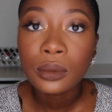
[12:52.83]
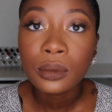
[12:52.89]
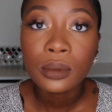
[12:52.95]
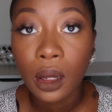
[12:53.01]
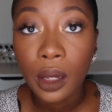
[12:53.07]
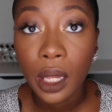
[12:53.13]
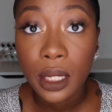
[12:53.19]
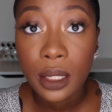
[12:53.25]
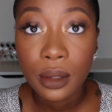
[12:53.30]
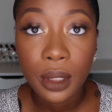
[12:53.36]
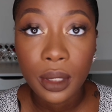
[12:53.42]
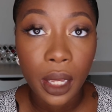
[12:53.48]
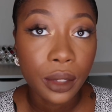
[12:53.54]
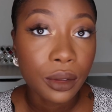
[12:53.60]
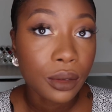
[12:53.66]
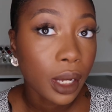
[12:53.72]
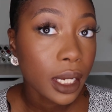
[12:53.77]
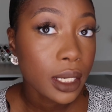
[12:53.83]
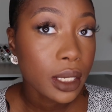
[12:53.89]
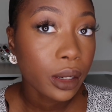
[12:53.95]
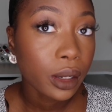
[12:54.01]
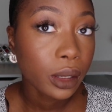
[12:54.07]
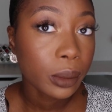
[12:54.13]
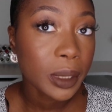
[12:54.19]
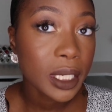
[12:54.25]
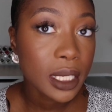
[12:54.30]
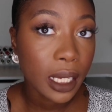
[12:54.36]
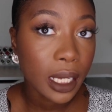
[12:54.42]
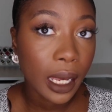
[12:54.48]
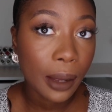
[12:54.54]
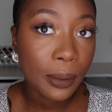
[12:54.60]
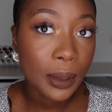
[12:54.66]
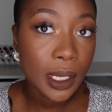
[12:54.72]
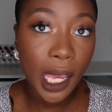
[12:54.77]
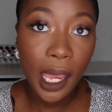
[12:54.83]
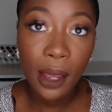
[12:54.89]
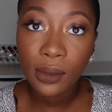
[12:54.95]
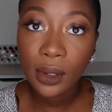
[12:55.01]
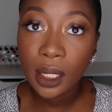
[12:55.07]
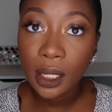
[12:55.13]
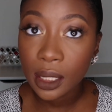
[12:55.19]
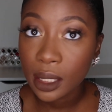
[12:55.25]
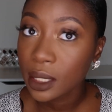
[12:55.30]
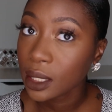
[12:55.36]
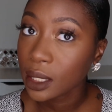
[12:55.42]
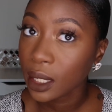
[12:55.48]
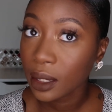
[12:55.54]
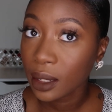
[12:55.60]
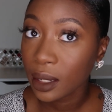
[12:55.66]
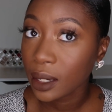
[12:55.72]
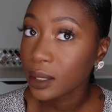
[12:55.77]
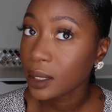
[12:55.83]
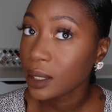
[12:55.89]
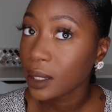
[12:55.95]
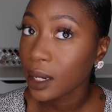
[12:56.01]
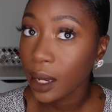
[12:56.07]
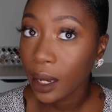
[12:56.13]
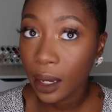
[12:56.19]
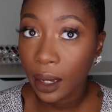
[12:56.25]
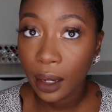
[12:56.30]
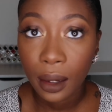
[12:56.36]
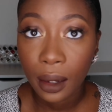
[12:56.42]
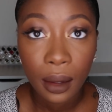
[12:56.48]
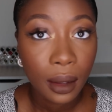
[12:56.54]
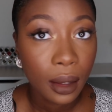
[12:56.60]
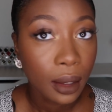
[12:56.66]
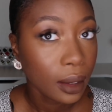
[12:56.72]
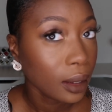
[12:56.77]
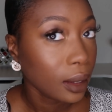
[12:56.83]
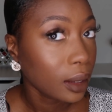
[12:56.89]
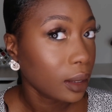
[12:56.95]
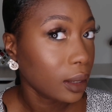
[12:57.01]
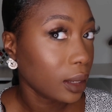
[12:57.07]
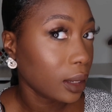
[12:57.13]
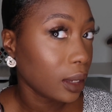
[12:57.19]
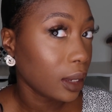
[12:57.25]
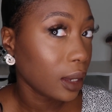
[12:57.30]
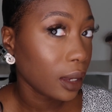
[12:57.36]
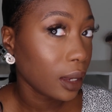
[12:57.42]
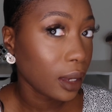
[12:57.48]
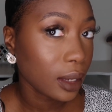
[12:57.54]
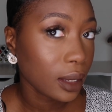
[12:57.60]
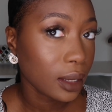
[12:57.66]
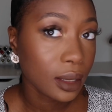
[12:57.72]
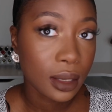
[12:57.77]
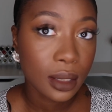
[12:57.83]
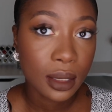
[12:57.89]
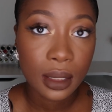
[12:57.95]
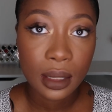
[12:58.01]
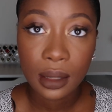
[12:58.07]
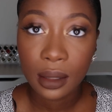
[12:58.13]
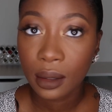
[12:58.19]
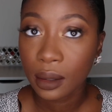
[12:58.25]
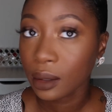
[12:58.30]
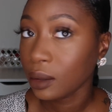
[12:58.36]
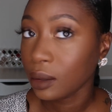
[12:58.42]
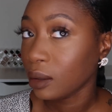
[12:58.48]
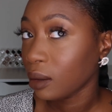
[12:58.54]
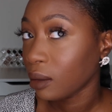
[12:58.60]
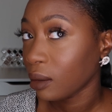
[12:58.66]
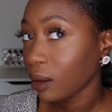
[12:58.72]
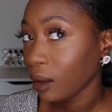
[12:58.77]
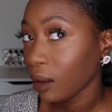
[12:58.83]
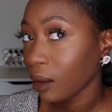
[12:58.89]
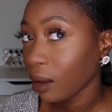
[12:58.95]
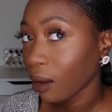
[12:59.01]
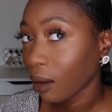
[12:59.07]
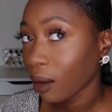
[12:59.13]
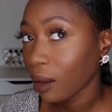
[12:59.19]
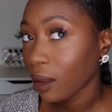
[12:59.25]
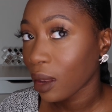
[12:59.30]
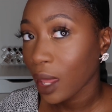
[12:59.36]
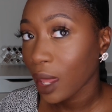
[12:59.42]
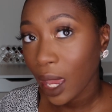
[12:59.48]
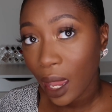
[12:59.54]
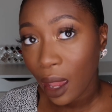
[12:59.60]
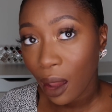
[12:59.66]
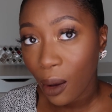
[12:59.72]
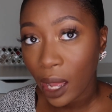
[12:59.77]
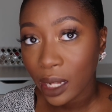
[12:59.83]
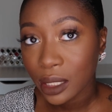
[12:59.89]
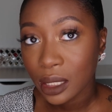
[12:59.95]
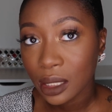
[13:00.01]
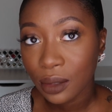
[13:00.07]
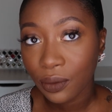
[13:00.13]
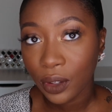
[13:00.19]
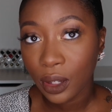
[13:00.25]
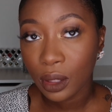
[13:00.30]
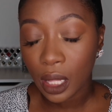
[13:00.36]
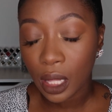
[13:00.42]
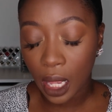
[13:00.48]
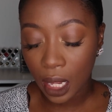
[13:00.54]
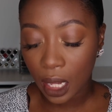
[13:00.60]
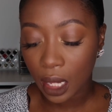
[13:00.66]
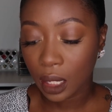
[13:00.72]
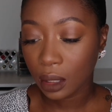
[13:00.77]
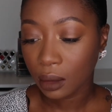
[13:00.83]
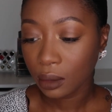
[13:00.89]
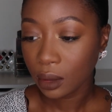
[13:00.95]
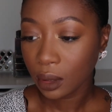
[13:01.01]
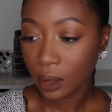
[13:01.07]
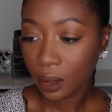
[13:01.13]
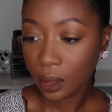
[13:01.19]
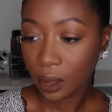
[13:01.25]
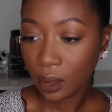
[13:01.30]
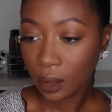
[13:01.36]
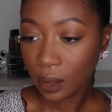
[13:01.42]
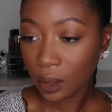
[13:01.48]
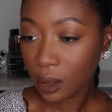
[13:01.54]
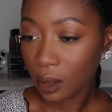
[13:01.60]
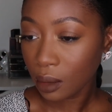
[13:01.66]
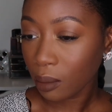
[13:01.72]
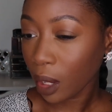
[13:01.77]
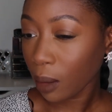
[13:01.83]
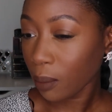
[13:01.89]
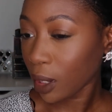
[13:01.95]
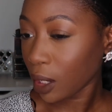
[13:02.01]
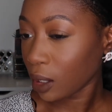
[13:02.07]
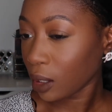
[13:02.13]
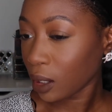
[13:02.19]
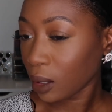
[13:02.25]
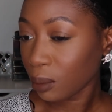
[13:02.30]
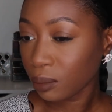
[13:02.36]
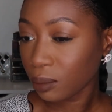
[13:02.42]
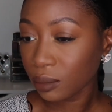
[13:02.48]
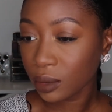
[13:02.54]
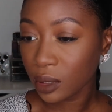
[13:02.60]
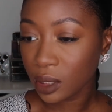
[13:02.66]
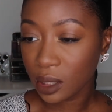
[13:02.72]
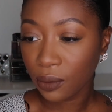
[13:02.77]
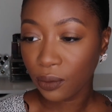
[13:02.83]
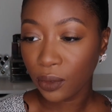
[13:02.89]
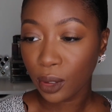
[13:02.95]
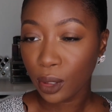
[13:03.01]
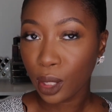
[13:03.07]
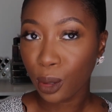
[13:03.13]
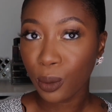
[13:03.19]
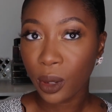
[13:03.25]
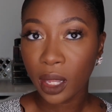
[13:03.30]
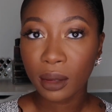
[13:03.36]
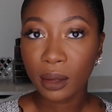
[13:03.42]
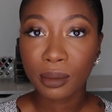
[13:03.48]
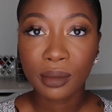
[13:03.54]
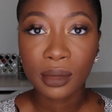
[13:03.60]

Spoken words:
Okay, so yeah, you guys heard me say I was having a good skin day today, and now I just feel like my makeup doesn't feel that way.